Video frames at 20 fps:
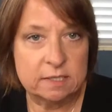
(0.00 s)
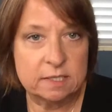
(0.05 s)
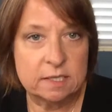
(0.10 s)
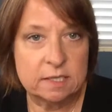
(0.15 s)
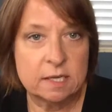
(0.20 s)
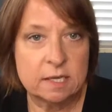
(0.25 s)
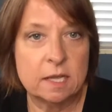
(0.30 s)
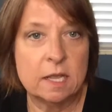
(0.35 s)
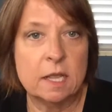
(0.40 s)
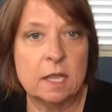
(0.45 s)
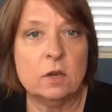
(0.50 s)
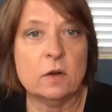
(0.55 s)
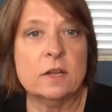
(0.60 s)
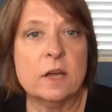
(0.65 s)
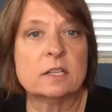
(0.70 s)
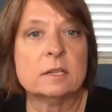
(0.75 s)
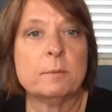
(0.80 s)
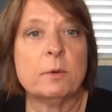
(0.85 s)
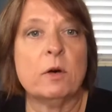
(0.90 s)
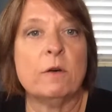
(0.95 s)
your
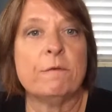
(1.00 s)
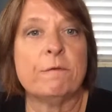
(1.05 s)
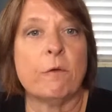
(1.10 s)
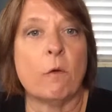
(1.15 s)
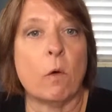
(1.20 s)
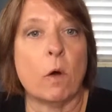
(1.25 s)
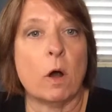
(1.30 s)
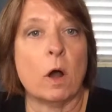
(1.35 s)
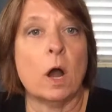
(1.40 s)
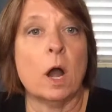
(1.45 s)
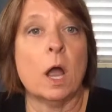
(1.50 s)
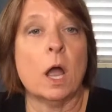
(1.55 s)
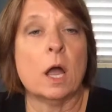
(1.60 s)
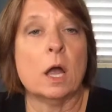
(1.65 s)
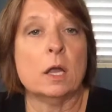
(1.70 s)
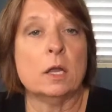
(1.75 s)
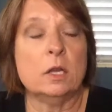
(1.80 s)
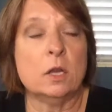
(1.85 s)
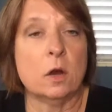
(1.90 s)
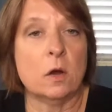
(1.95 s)
deductible for
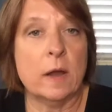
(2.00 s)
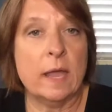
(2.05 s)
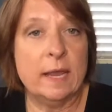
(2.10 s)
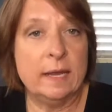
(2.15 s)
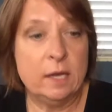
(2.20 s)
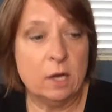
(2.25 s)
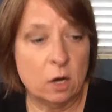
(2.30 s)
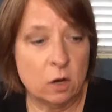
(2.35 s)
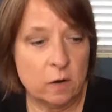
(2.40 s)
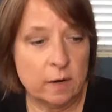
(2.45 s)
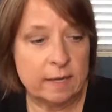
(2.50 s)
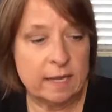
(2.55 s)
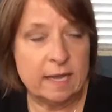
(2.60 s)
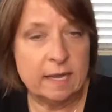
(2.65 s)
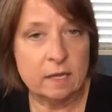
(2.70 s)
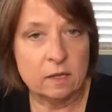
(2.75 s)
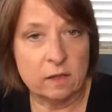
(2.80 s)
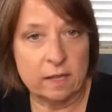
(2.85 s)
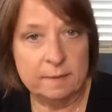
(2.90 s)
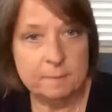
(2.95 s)
any hurricane
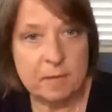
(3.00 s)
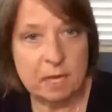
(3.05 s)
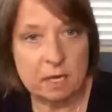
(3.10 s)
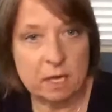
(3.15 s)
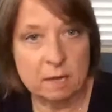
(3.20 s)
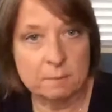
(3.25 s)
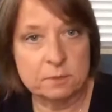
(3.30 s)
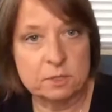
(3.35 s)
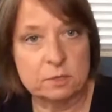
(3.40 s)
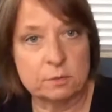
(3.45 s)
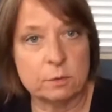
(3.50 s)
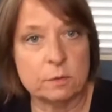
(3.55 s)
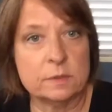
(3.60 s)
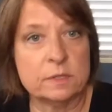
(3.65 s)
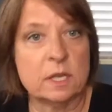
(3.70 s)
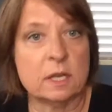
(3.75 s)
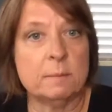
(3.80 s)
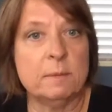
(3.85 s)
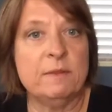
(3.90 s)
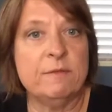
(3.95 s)
claim that comes through is
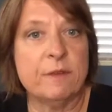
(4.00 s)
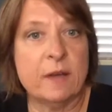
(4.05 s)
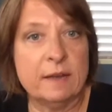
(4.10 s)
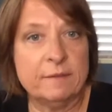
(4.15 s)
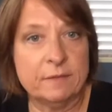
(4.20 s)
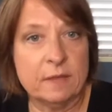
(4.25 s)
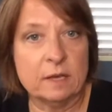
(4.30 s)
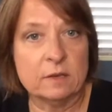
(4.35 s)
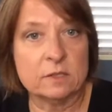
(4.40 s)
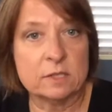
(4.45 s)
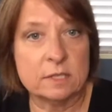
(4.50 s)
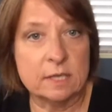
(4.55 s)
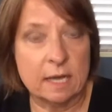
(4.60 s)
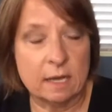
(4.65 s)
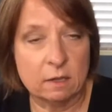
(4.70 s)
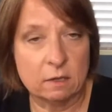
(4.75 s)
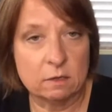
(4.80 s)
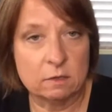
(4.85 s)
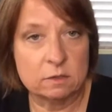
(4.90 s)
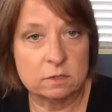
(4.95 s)
going to be
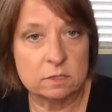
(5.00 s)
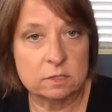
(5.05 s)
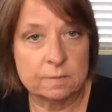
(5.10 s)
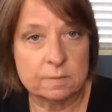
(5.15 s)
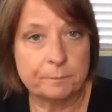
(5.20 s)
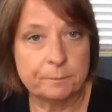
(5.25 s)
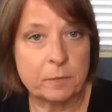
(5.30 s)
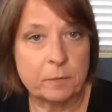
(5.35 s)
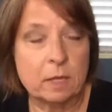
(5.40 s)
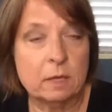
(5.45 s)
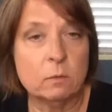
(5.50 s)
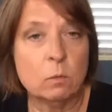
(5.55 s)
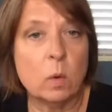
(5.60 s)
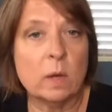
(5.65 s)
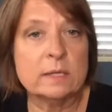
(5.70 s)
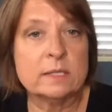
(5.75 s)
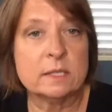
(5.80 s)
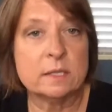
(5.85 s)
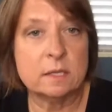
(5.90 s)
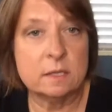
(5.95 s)
$5,000. And
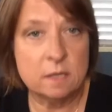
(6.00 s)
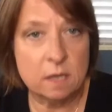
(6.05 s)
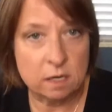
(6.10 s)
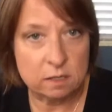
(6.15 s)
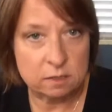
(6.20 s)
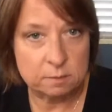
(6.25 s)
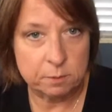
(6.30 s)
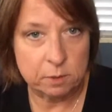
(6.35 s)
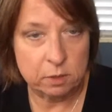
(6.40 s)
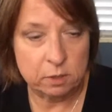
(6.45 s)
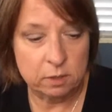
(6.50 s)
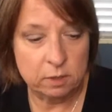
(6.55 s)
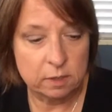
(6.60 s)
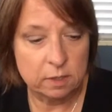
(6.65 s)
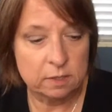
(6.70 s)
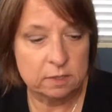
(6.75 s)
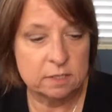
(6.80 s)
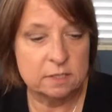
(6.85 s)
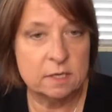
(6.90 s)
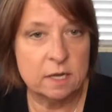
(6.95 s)
what's a deductible?
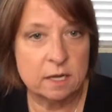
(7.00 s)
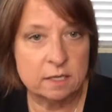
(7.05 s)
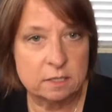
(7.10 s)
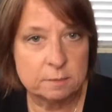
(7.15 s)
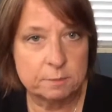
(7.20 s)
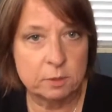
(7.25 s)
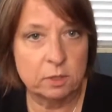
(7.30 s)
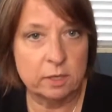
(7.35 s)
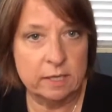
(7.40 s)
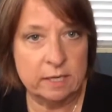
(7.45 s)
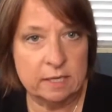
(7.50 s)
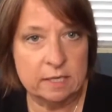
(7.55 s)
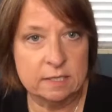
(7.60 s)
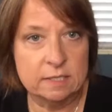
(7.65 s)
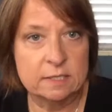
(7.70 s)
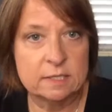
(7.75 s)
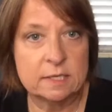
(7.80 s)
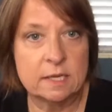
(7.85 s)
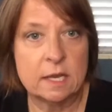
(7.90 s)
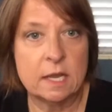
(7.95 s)
The deductible is
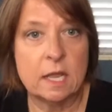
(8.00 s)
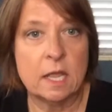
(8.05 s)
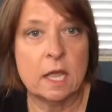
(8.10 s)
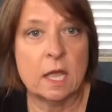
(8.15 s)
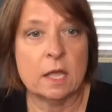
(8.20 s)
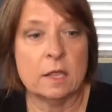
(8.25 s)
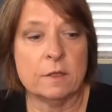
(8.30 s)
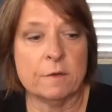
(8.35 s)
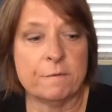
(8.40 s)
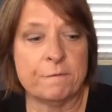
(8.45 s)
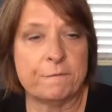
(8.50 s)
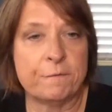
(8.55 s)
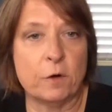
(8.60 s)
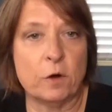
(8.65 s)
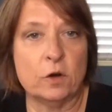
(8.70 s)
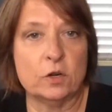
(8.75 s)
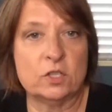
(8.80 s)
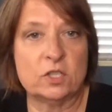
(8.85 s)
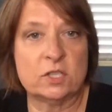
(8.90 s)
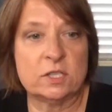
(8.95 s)
the
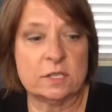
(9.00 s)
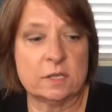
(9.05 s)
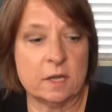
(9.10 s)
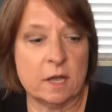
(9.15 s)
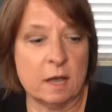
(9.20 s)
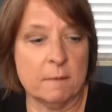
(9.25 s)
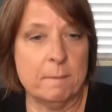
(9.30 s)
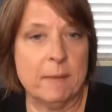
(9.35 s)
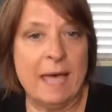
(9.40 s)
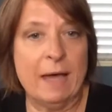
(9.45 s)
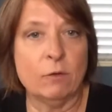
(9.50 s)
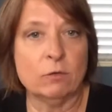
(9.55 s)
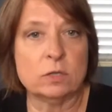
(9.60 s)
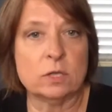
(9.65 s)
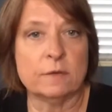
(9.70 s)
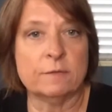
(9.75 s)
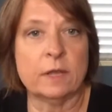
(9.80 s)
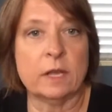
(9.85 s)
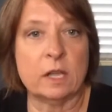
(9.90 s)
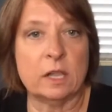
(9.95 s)
first amount of
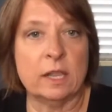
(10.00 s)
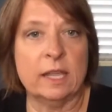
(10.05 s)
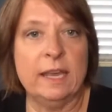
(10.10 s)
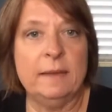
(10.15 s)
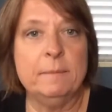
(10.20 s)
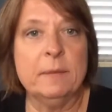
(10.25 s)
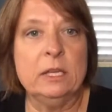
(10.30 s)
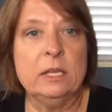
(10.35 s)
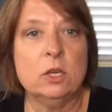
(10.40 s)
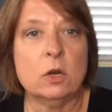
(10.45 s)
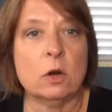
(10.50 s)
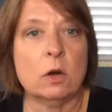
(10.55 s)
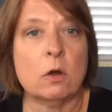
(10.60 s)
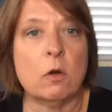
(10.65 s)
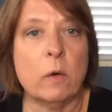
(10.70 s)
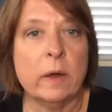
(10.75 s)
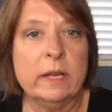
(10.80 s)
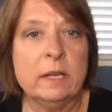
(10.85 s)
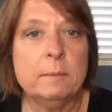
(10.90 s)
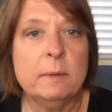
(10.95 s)
the claim that you're
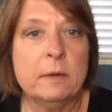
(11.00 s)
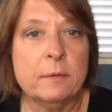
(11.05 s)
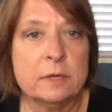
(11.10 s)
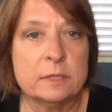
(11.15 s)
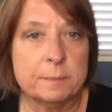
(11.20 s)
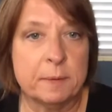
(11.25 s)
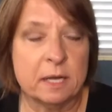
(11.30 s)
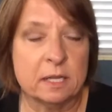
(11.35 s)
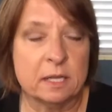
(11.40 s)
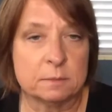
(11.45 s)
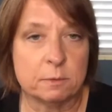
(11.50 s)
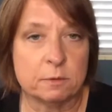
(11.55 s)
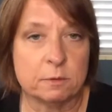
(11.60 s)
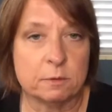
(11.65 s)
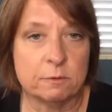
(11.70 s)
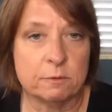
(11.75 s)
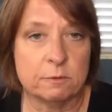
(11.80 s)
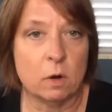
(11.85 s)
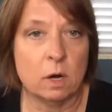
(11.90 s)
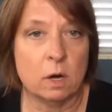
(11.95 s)
going to be responsible
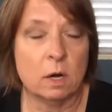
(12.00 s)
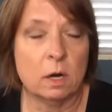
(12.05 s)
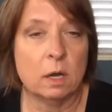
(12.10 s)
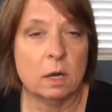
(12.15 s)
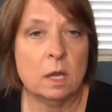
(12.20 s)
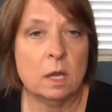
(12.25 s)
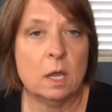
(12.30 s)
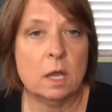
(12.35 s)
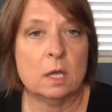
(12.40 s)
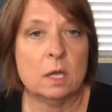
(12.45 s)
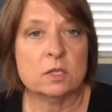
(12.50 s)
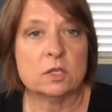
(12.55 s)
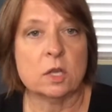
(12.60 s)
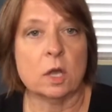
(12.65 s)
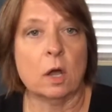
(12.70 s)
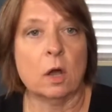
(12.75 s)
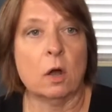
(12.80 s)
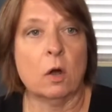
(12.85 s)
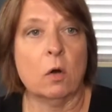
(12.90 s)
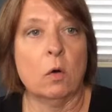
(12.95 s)
for.
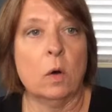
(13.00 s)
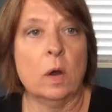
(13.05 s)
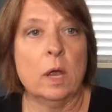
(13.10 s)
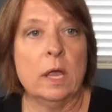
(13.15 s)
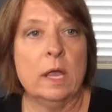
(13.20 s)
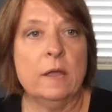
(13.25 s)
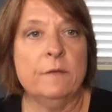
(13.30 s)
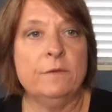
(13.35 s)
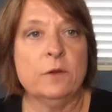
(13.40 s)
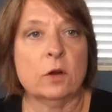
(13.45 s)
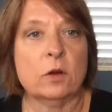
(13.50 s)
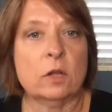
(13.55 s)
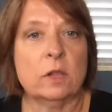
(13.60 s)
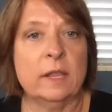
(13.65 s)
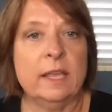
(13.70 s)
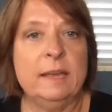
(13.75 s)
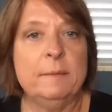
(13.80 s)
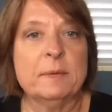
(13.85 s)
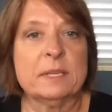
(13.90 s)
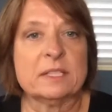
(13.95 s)
So if your
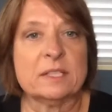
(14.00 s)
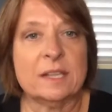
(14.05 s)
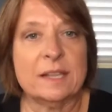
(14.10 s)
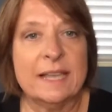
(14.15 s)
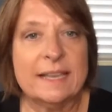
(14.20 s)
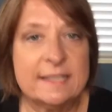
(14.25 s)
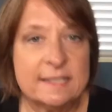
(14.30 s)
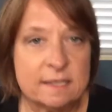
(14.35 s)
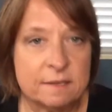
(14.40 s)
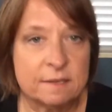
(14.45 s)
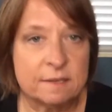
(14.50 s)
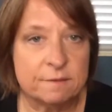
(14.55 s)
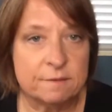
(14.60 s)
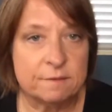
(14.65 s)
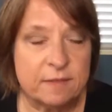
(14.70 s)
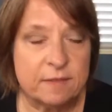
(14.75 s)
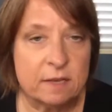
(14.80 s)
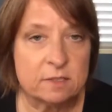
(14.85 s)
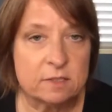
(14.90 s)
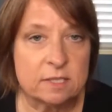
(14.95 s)
claim is less than
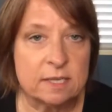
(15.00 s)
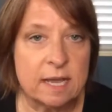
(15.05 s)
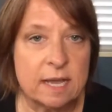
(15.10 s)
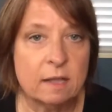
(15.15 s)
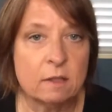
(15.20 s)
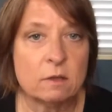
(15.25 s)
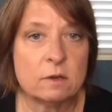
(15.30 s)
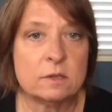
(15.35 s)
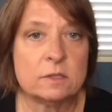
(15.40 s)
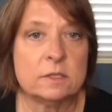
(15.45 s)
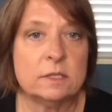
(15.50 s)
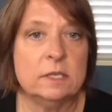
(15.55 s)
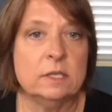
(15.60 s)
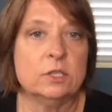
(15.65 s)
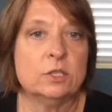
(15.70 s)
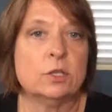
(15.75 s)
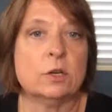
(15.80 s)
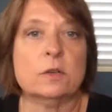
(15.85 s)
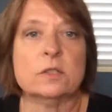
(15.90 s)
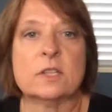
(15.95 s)
$5,000, the
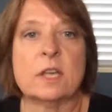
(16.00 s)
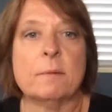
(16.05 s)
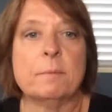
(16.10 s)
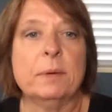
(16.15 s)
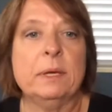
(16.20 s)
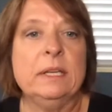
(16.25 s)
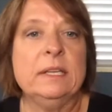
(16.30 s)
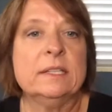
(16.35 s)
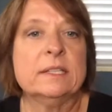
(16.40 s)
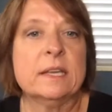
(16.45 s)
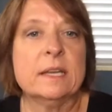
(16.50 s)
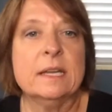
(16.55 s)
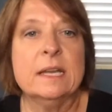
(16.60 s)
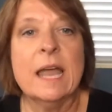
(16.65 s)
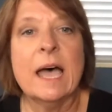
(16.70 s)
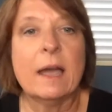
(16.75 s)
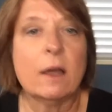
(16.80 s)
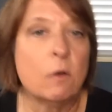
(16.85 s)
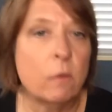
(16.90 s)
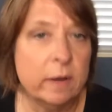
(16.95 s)
insurance company's
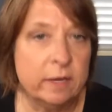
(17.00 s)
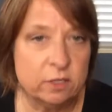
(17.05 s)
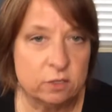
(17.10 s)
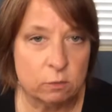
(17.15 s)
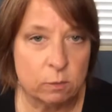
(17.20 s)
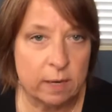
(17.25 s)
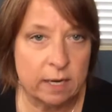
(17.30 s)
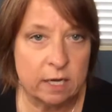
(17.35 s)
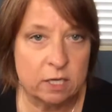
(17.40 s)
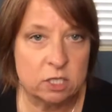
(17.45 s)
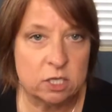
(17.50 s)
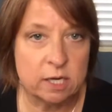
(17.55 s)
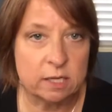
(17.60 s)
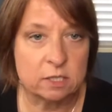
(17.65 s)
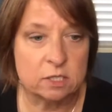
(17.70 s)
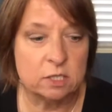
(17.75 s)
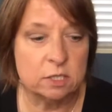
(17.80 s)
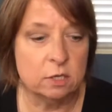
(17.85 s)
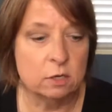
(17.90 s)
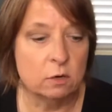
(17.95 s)
not going to write a check
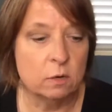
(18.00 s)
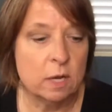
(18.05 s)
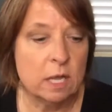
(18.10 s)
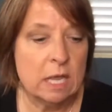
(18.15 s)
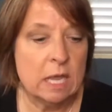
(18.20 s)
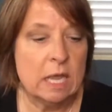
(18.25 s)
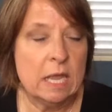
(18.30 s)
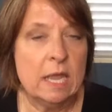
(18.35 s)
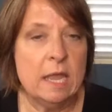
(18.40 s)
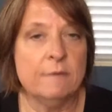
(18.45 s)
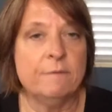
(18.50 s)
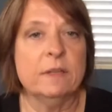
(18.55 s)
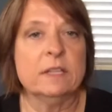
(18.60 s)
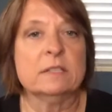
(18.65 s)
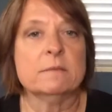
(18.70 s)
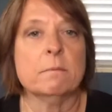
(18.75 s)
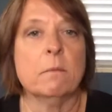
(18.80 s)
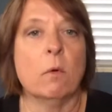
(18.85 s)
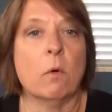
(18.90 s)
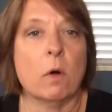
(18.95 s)
to you. If it's
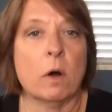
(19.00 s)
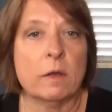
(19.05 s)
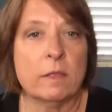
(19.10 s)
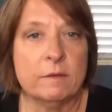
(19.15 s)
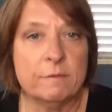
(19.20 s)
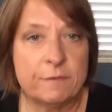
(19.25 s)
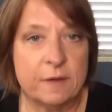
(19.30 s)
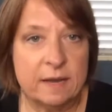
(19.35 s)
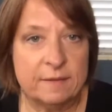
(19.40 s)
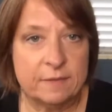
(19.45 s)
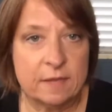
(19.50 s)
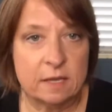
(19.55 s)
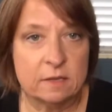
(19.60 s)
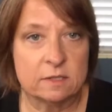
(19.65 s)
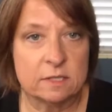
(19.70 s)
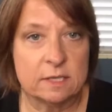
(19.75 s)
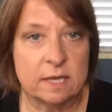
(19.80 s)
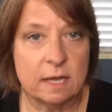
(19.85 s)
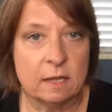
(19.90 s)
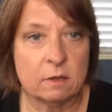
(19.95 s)
more than
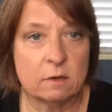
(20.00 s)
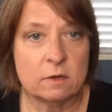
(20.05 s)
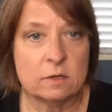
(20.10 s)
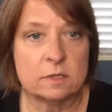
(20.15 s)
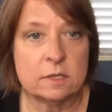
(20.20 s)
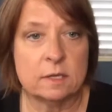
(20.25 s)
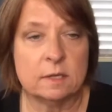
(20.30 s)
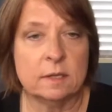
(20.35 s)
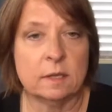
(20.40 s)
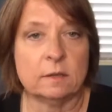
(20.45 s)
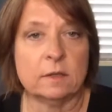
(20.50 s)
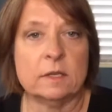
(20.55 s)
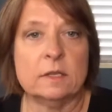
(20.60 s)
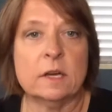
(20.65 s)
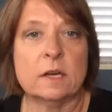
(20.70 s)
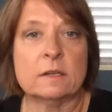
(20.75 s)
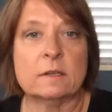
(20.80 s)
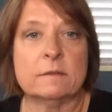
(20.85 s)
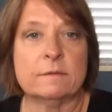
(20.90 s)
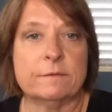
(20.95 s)
$5,000, they'll
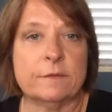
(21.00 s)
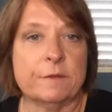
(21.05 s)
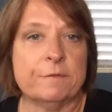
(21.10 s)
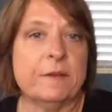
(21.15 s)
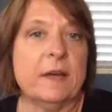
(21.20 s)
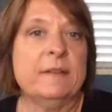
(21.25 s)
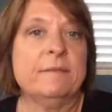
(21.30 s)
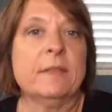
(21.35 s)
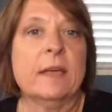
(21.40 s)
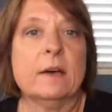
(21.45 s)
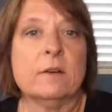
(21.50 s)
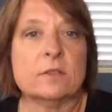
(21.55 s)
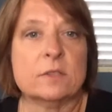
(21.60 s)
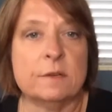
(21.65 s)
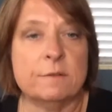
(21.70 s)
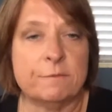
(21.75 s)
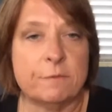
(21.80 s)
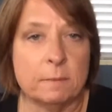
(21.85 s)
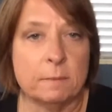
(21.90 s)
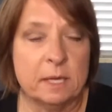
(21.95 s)
deduct the $5,000
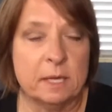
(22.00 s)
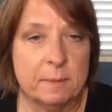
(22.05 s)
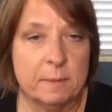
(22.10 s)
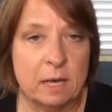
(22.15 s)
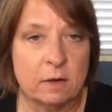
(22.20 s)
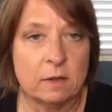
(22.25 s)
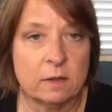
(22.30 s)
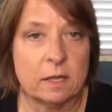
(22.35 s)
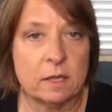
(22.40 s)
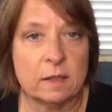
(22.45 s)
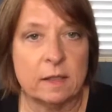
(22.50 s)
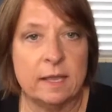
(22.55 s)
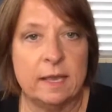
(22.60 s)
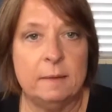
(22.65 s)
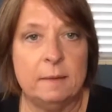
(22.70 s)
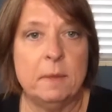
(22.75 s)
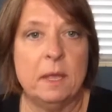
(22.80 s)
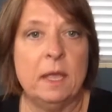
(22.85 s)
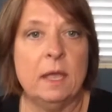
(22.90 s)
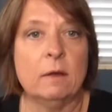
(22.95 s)
from the amount of the
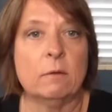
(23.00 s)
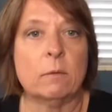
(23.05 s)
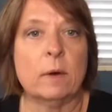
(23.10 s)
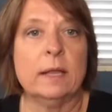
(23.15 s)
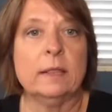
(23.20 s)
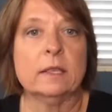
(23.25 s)
claim and write the